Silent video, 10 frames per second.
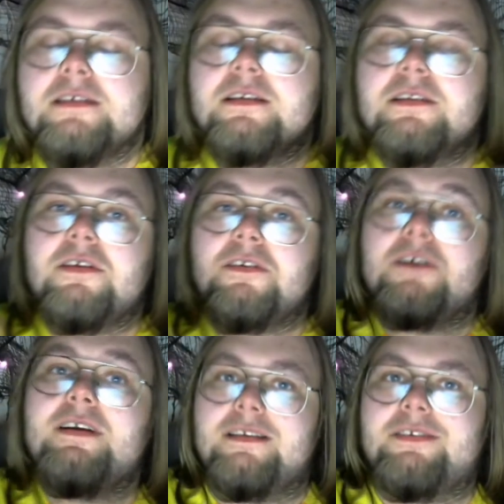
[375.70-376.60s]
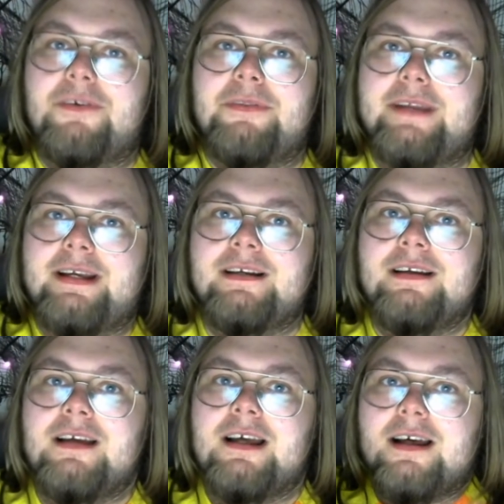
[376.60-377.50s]
So during this whole thing,
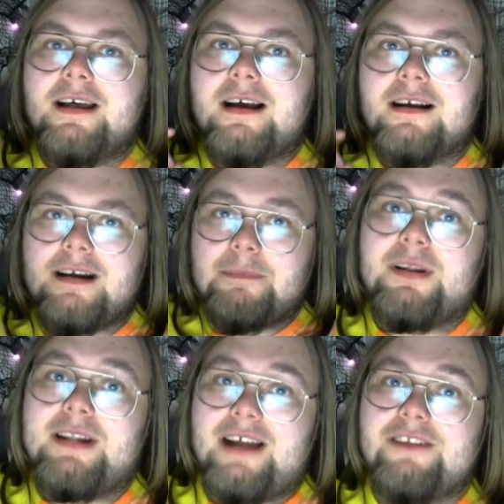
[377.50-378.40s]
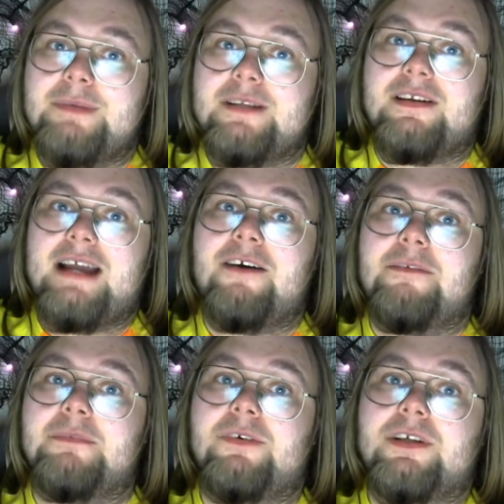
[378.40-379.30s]
a couple announcements on how
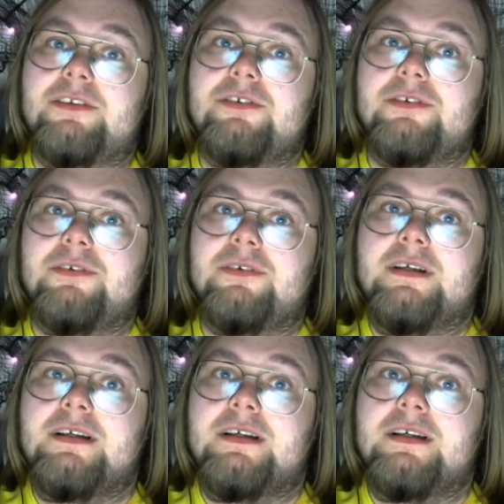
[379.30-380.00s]
I'm going to